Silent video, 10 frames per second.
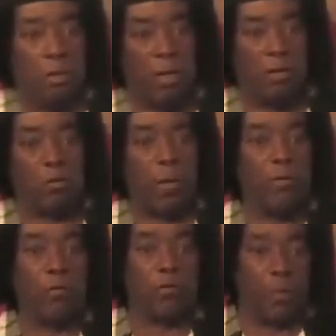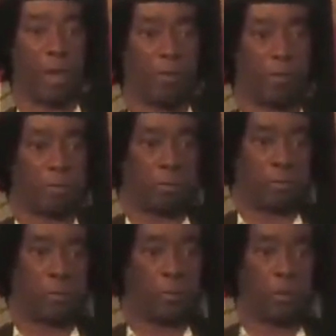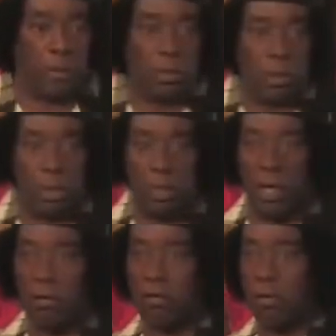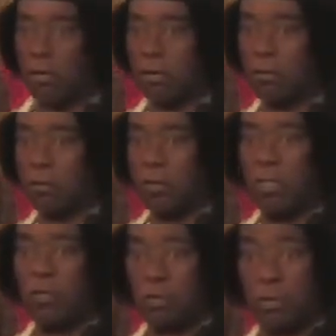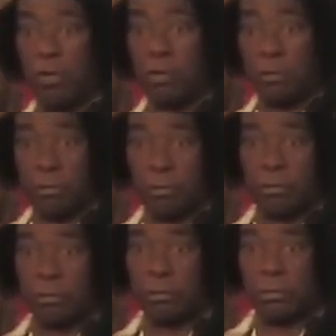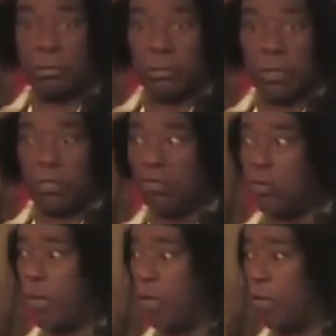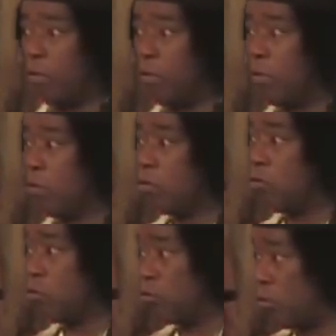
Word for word: that his wife was barren and that um, hook her up? And she bared two